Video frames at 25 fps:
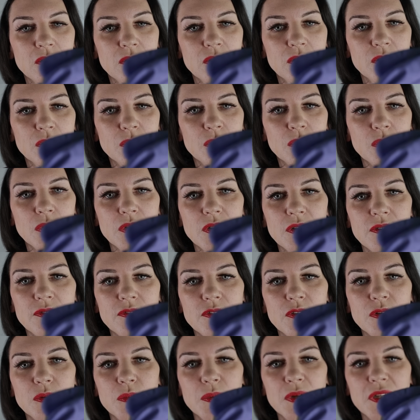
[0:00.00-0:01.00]
Wonderful,
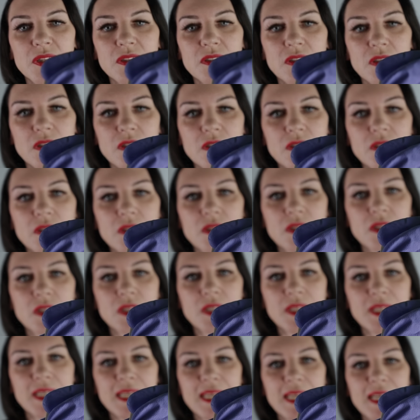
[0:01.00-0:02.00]
well done.
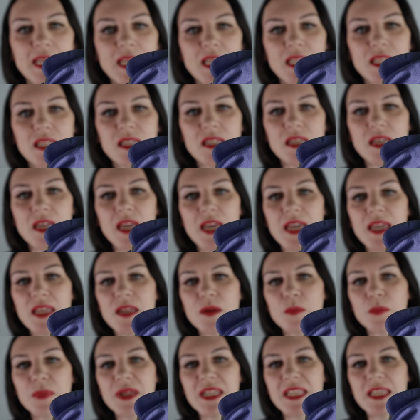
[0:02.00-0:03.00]
And again,
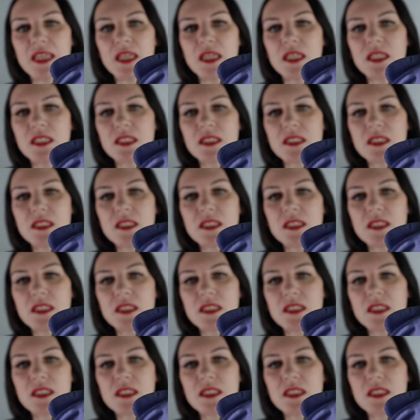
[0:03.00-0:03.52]
please.